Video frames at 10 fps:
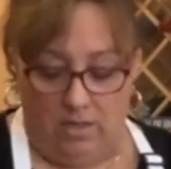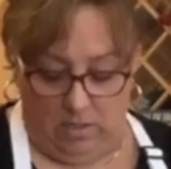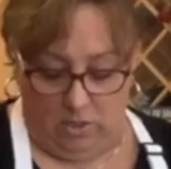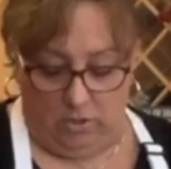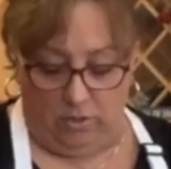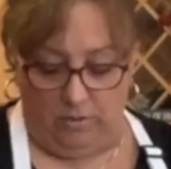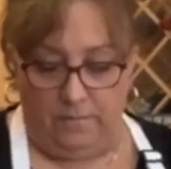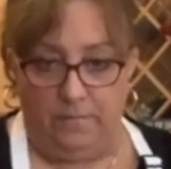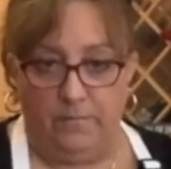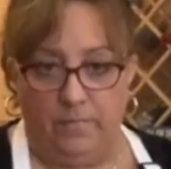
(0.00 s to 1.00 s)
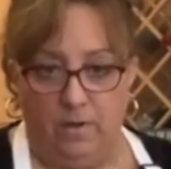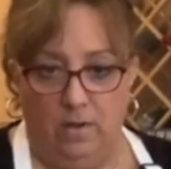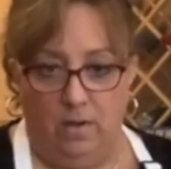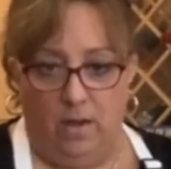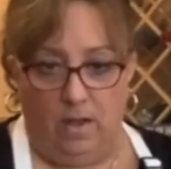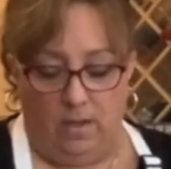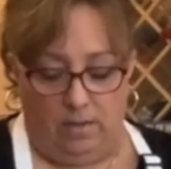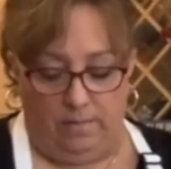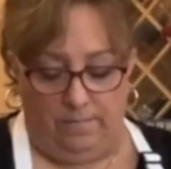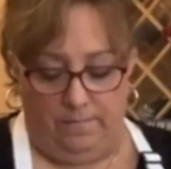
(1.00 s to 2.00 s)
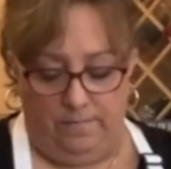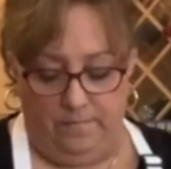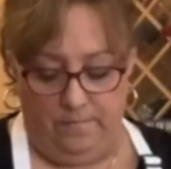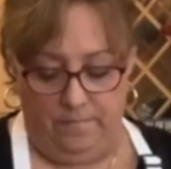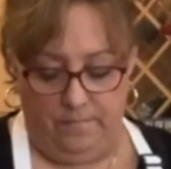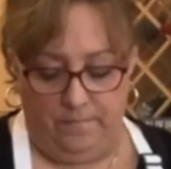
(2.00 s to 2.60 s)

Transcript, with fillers: in your, um,